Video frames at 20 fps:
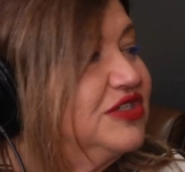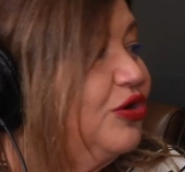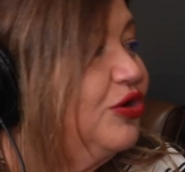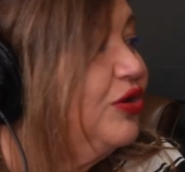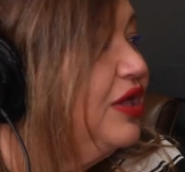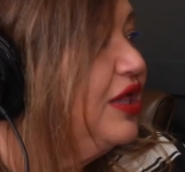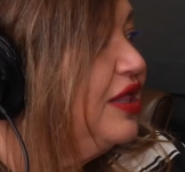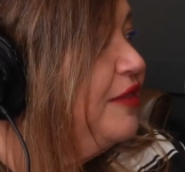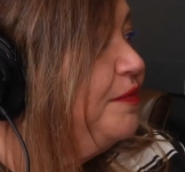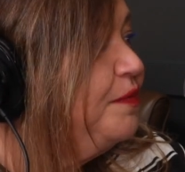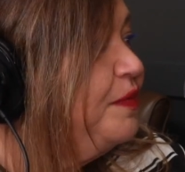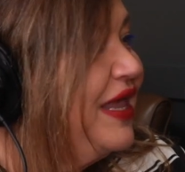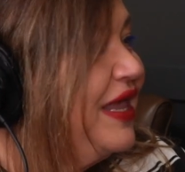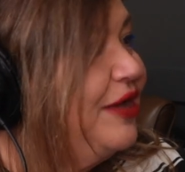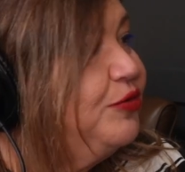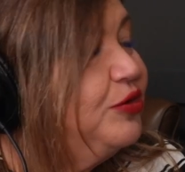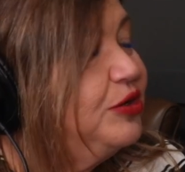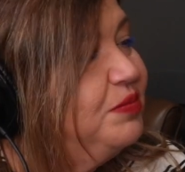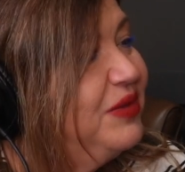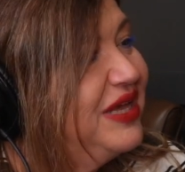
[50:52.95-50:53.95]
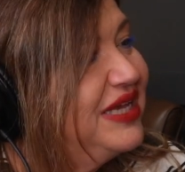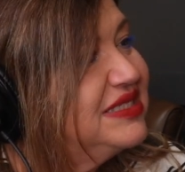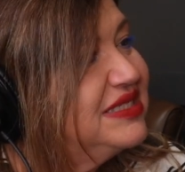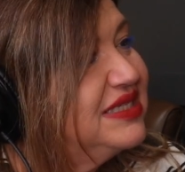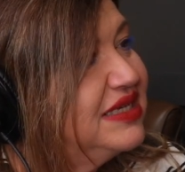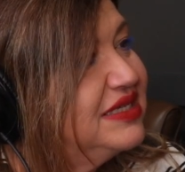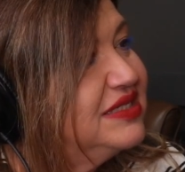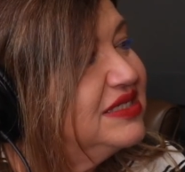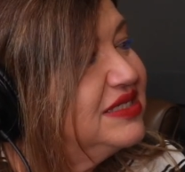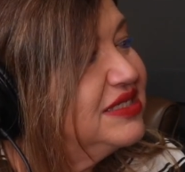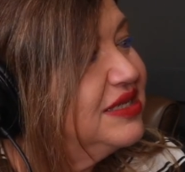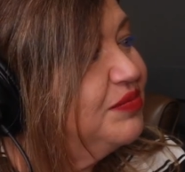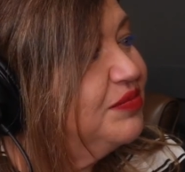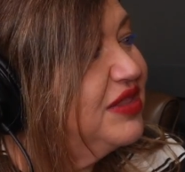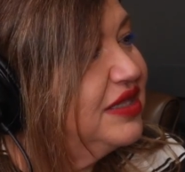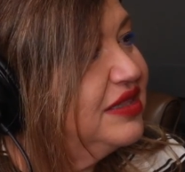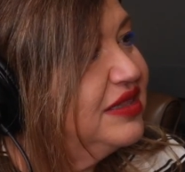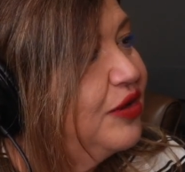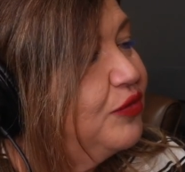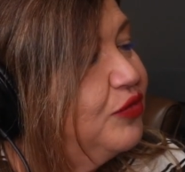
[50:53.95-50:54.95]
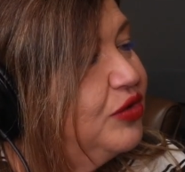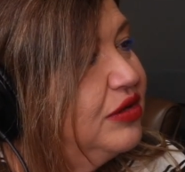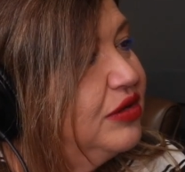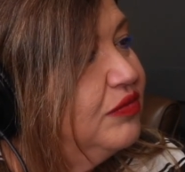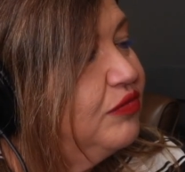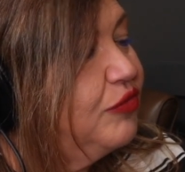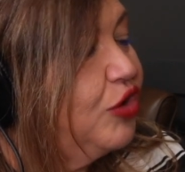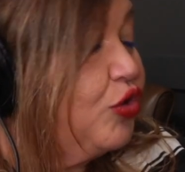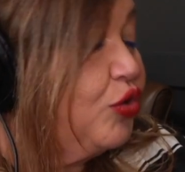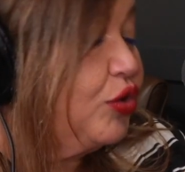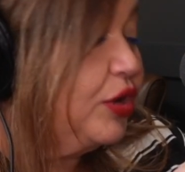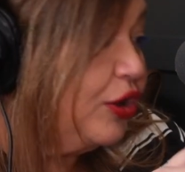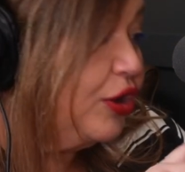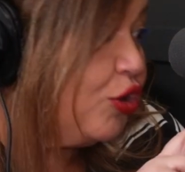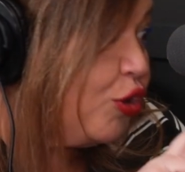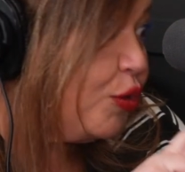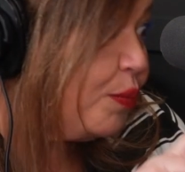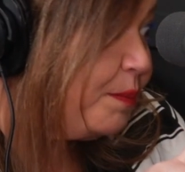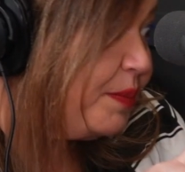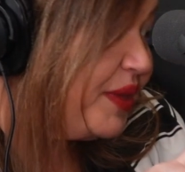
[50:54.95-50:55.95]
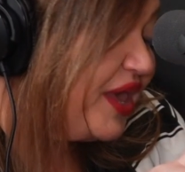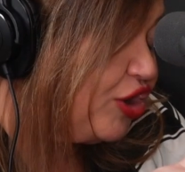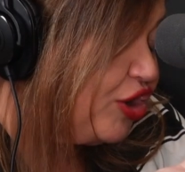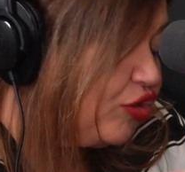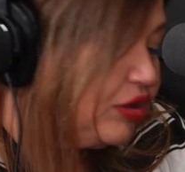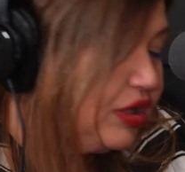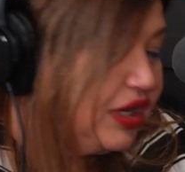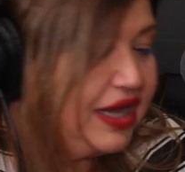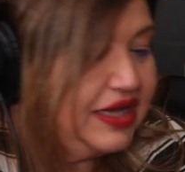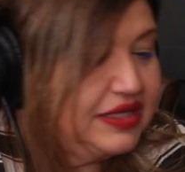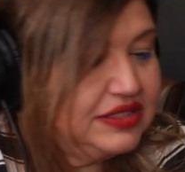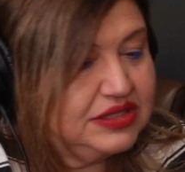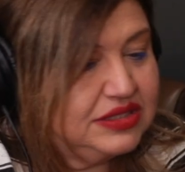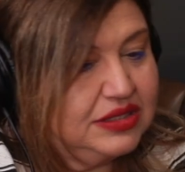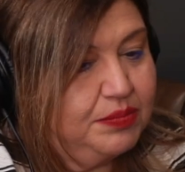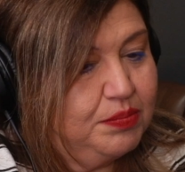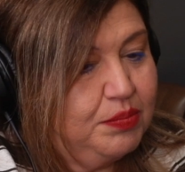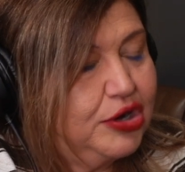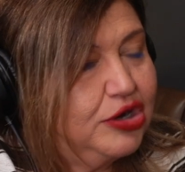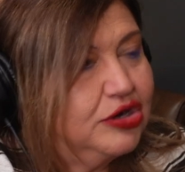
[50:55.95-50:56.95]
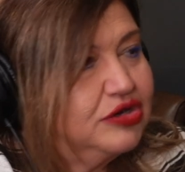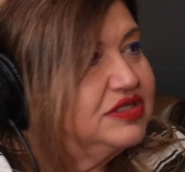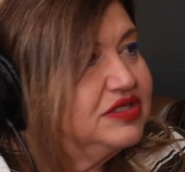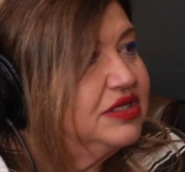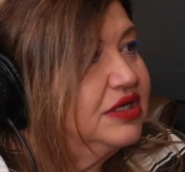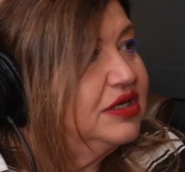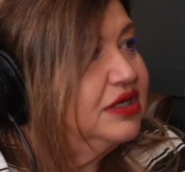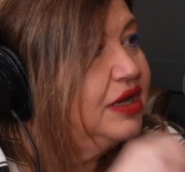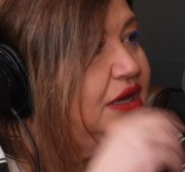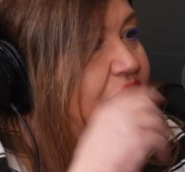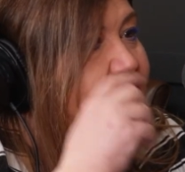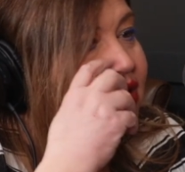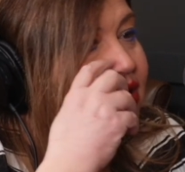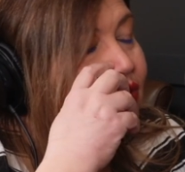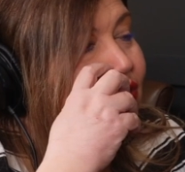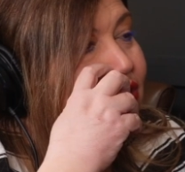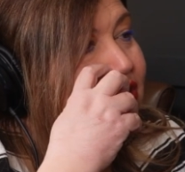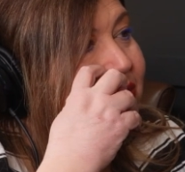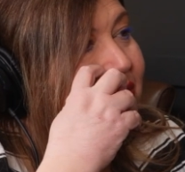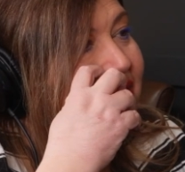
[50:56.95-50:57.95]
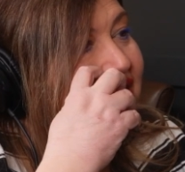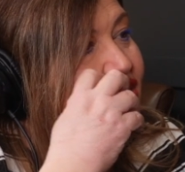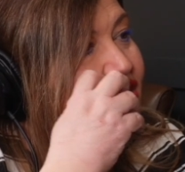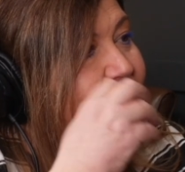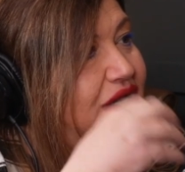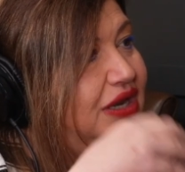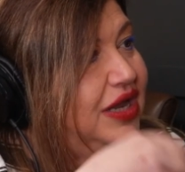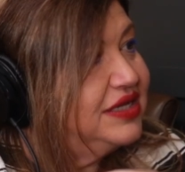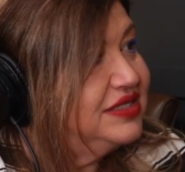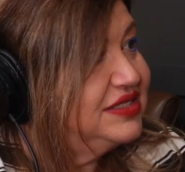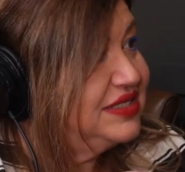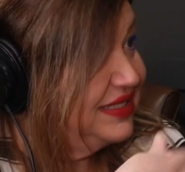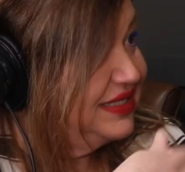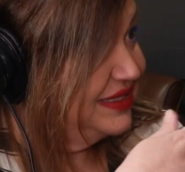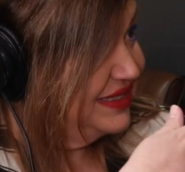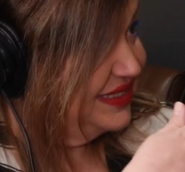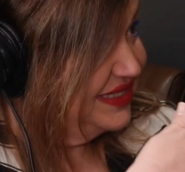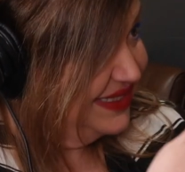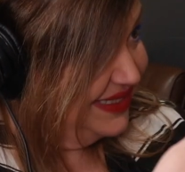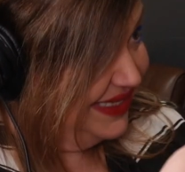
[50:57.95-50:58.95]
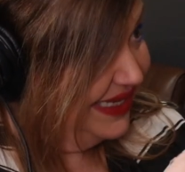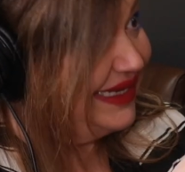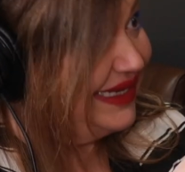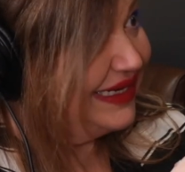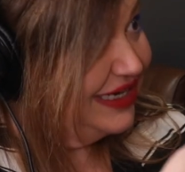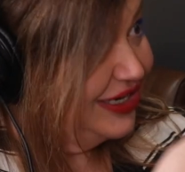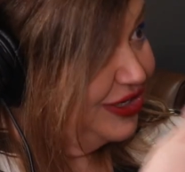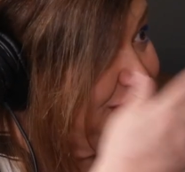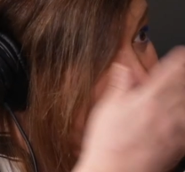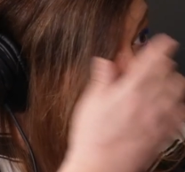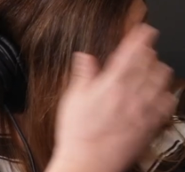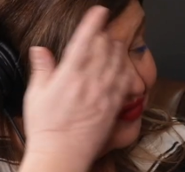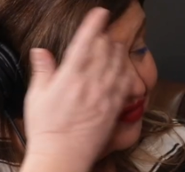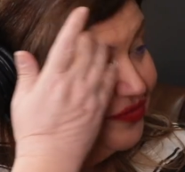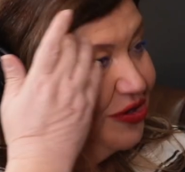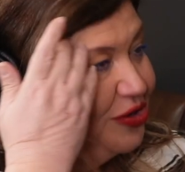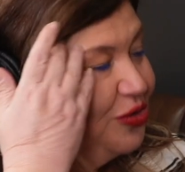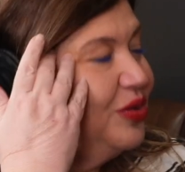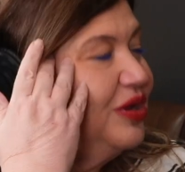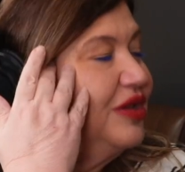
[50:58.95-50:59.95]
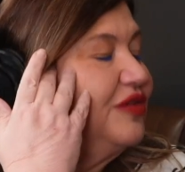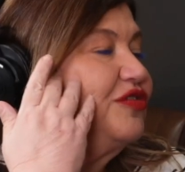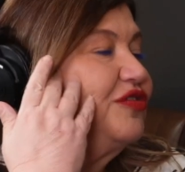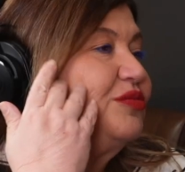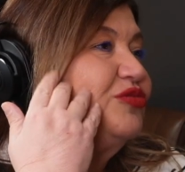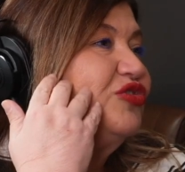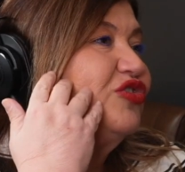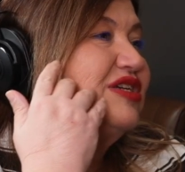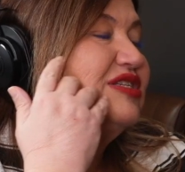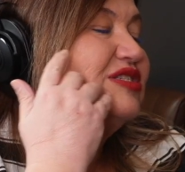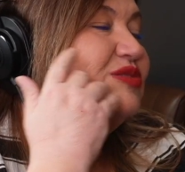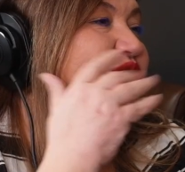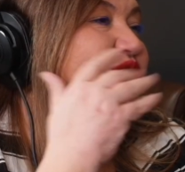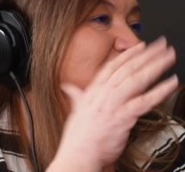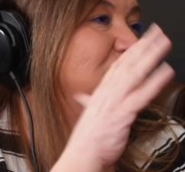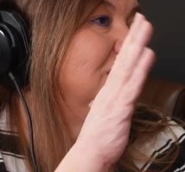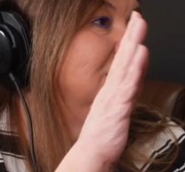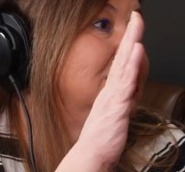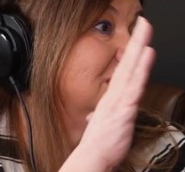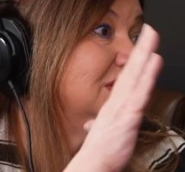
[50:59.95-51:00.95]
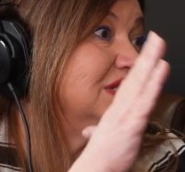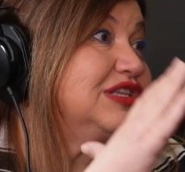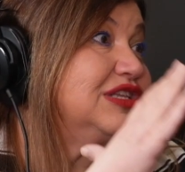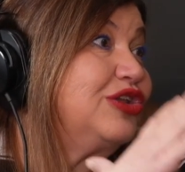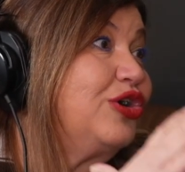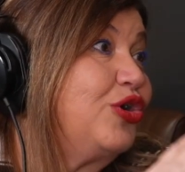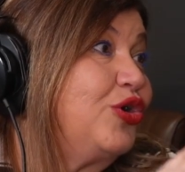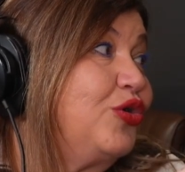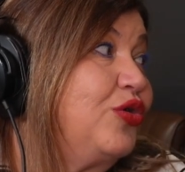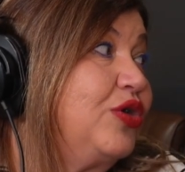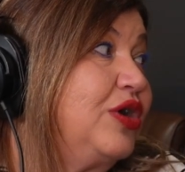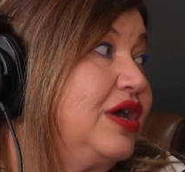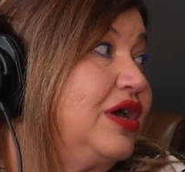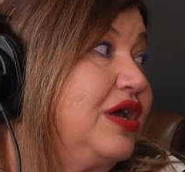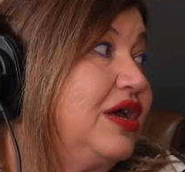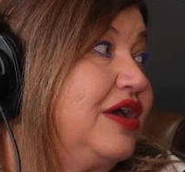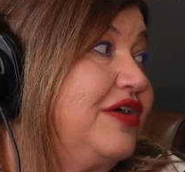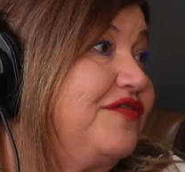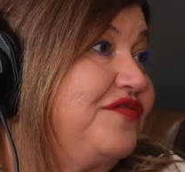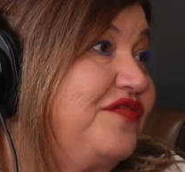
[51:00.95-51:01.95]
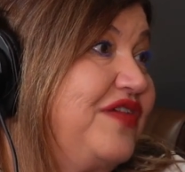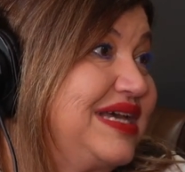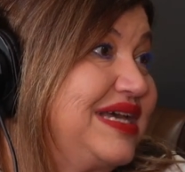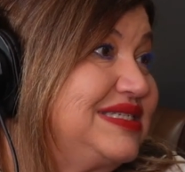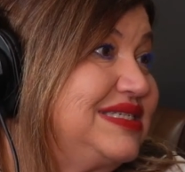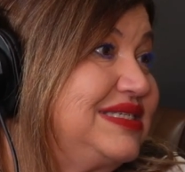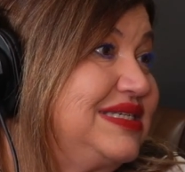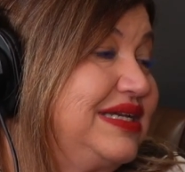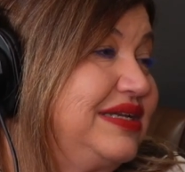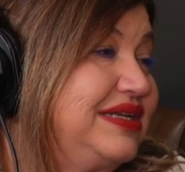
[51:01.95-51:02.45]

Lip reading: So it would make sense, something that would, quote unquote, paralyze the person would paralyze these signals, if you will, from transmission and slow, fast